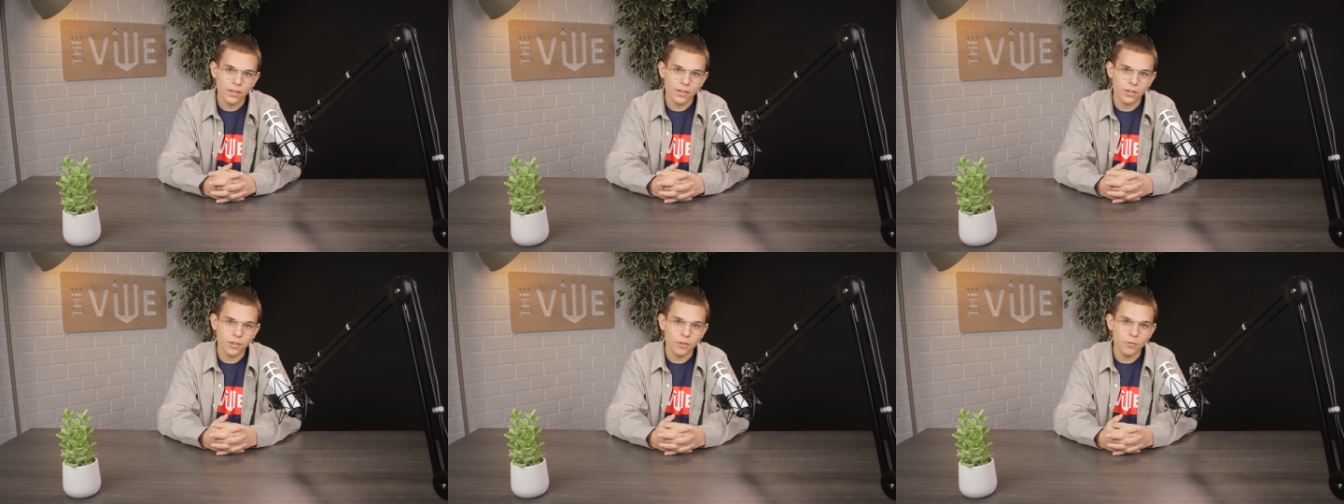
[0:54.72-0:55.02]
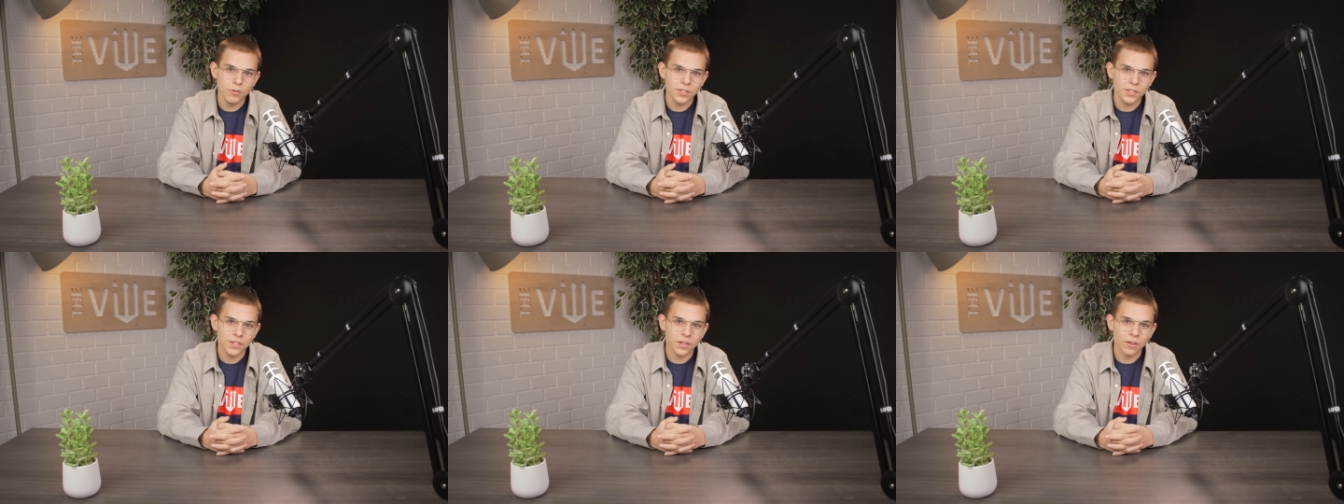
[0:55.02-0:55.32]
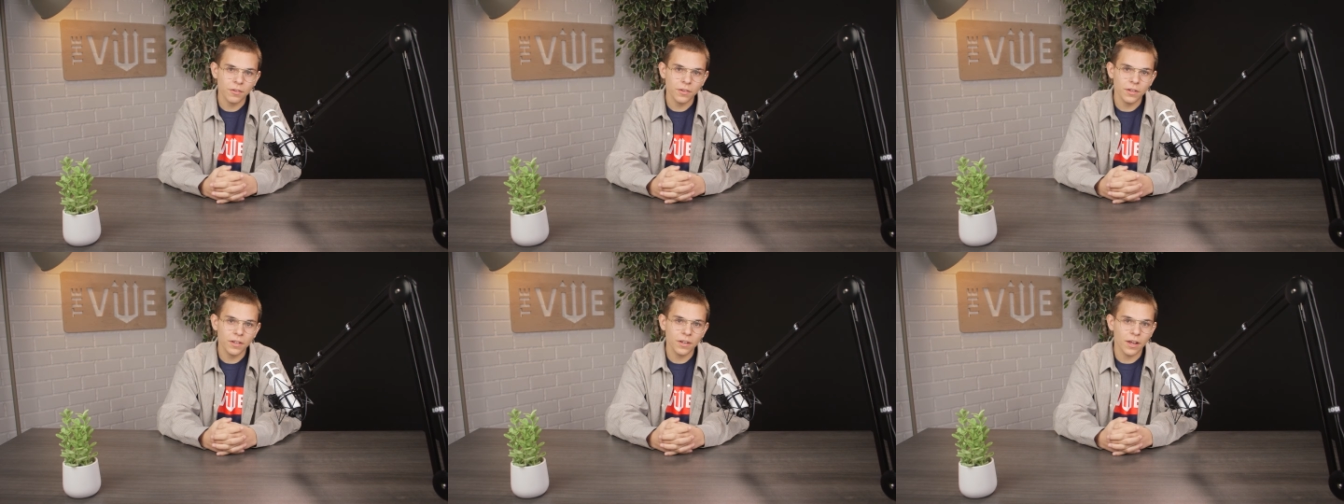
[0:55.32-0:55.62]
Do you
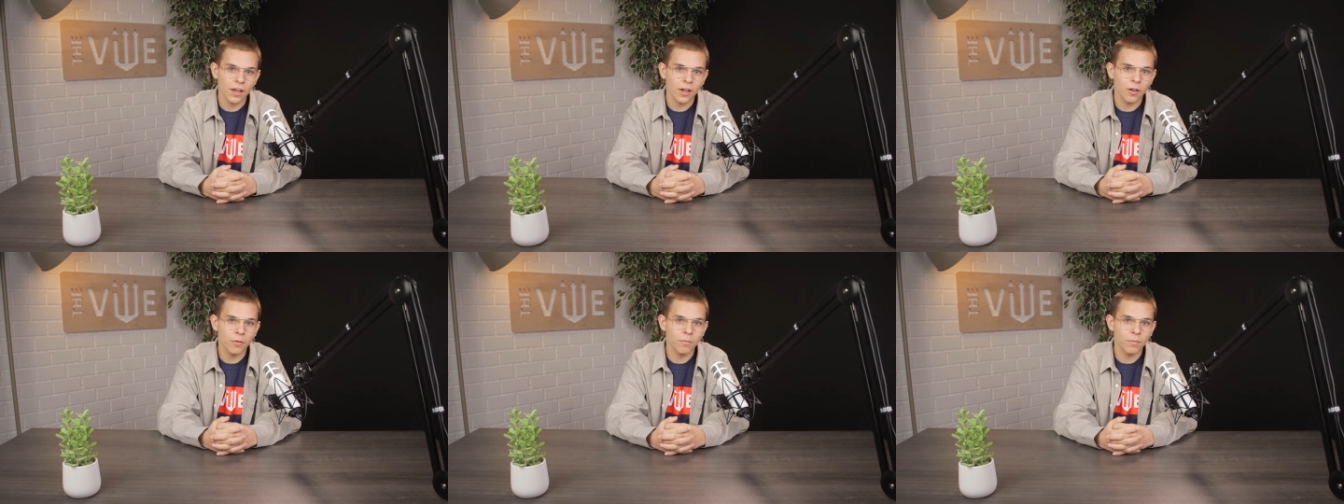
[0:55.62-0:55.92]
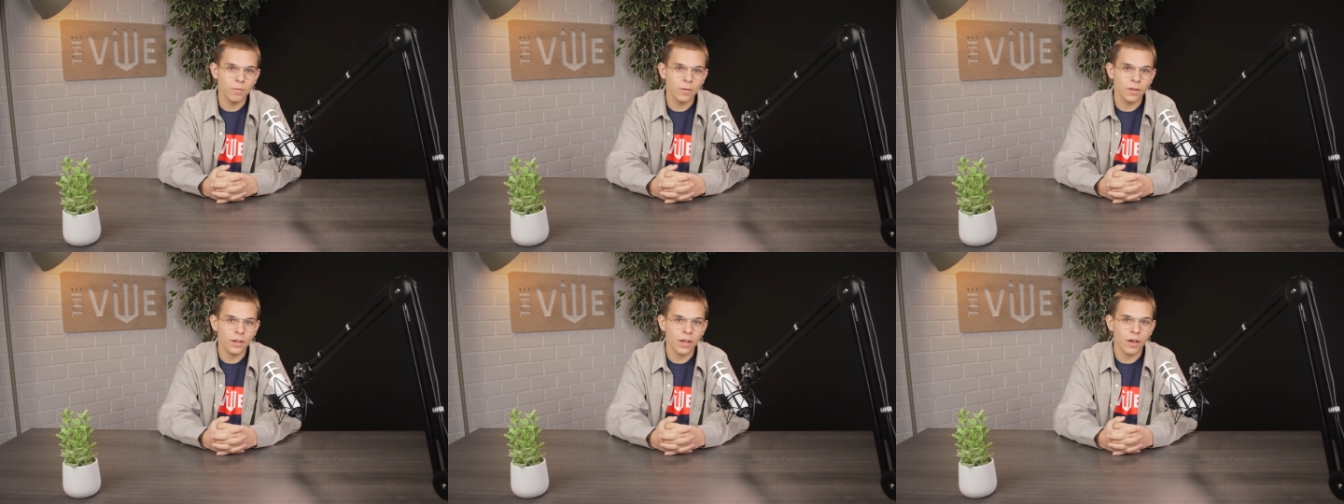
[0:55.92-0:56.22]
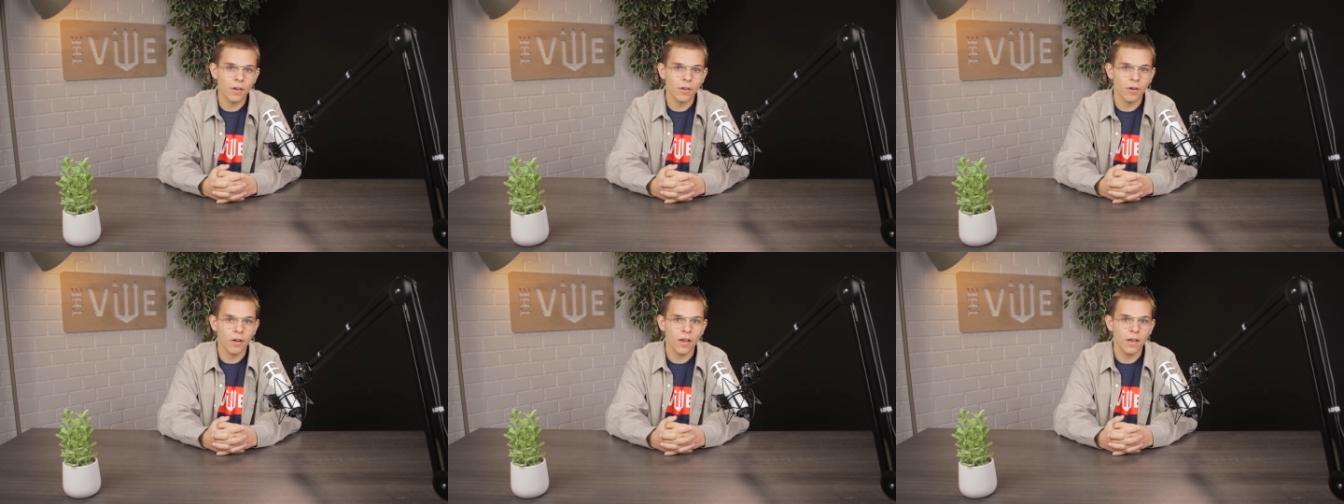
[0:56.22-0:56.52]
still need help filling
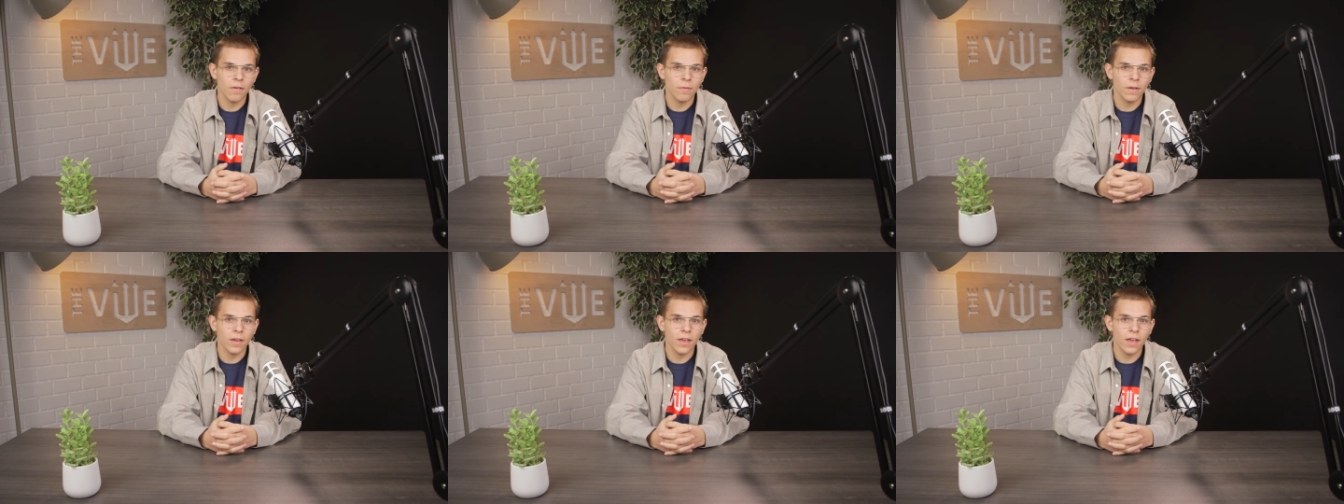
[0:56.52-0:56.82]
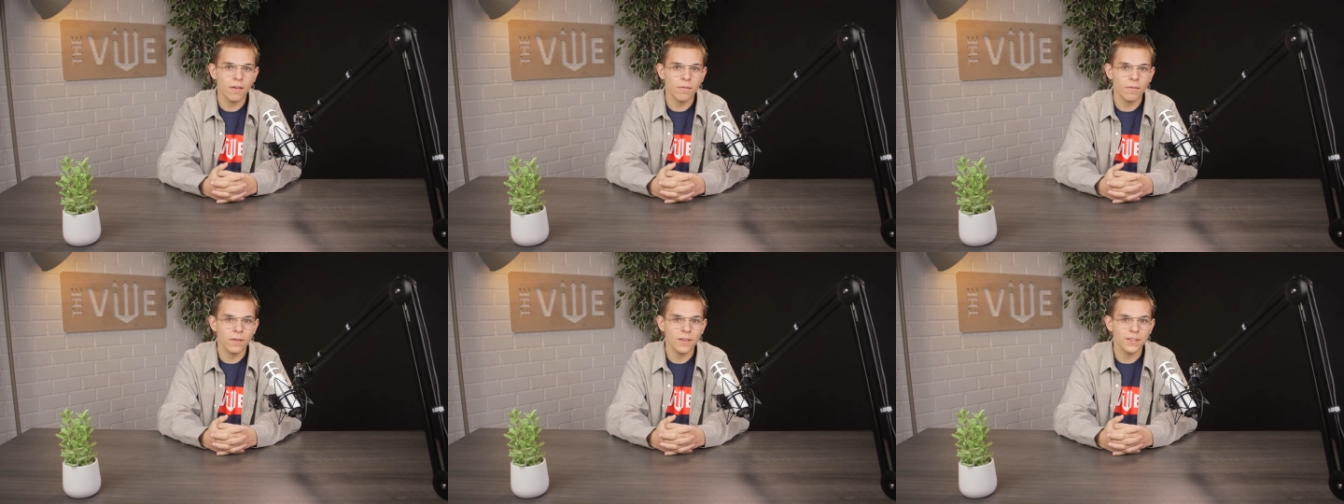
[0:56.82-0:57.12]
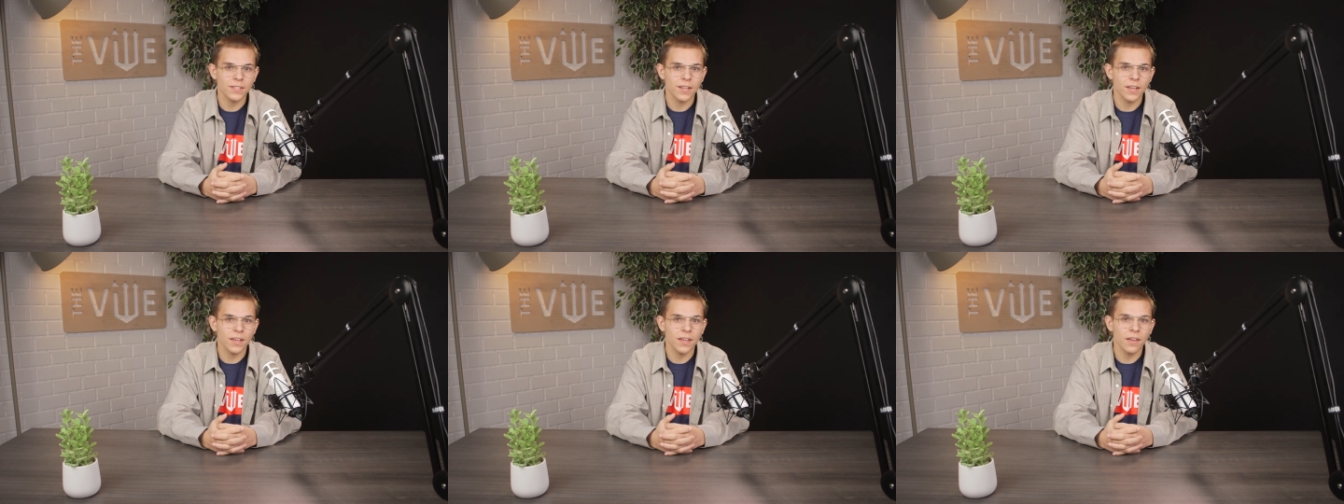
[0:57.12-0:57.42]
out your
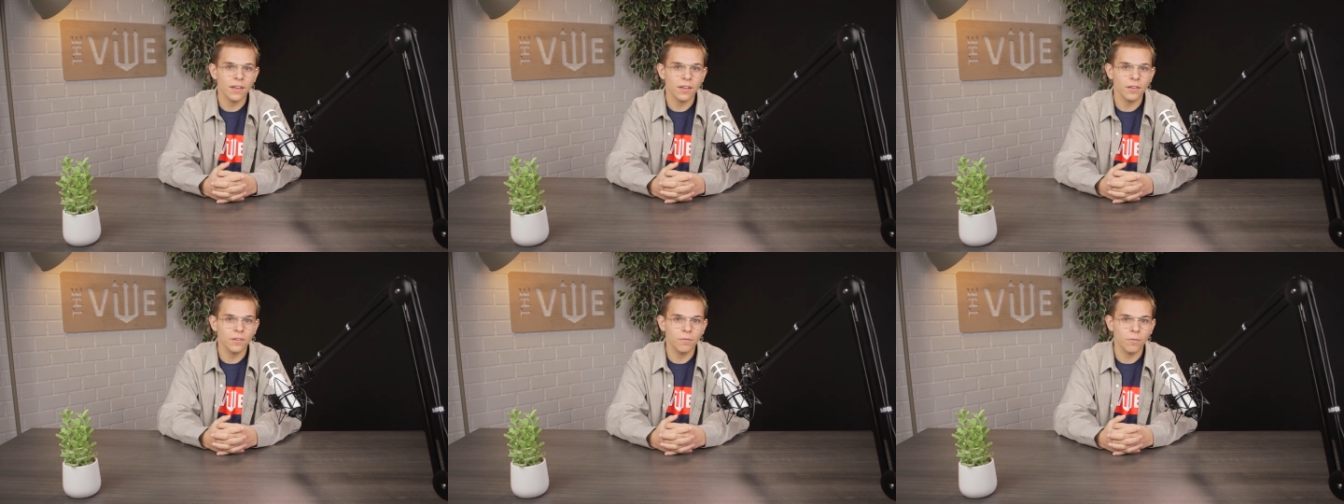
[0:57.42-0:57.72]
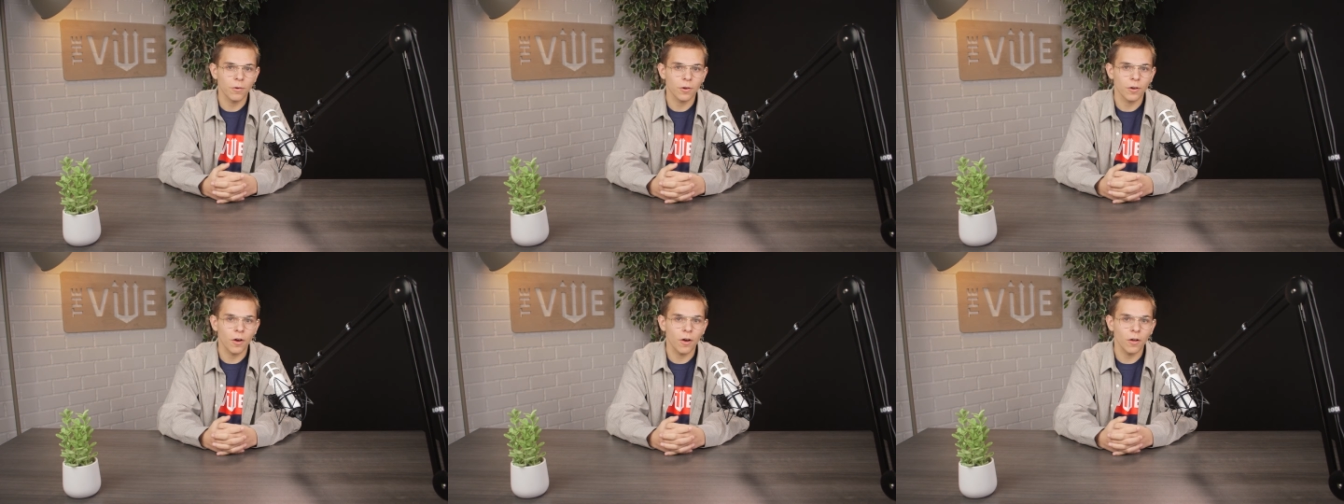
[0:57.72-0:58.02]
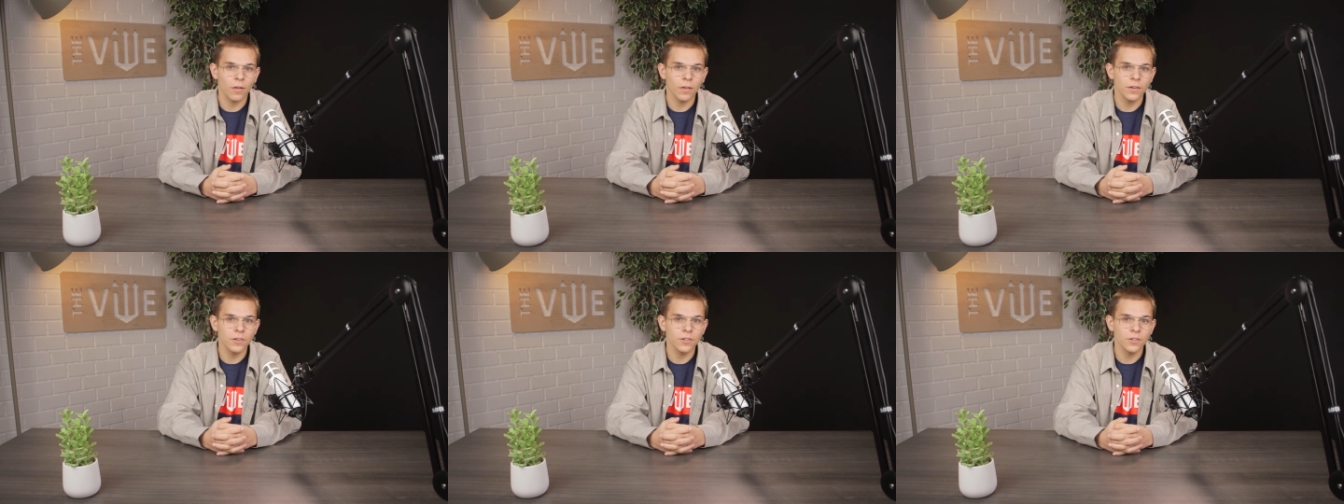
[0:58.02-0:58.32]
FAFSA for
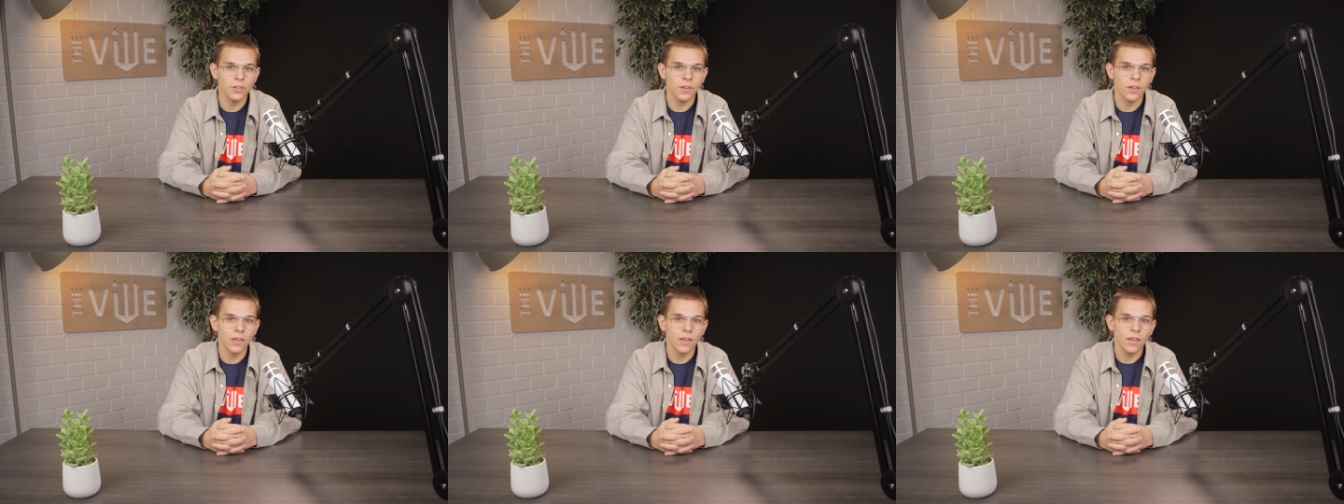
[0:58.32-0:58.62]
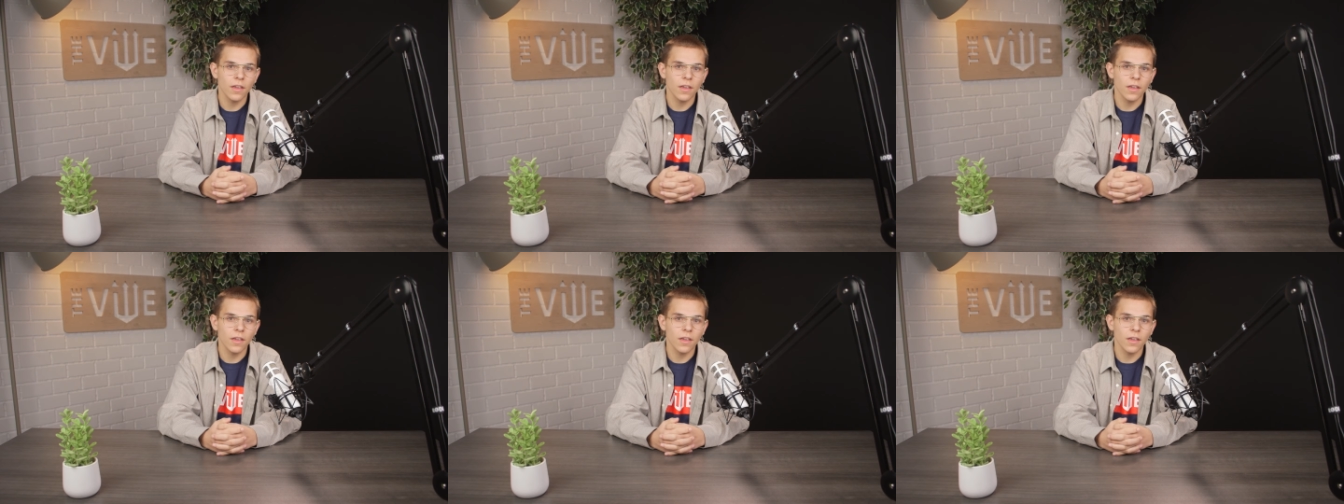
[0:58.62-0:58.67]
college?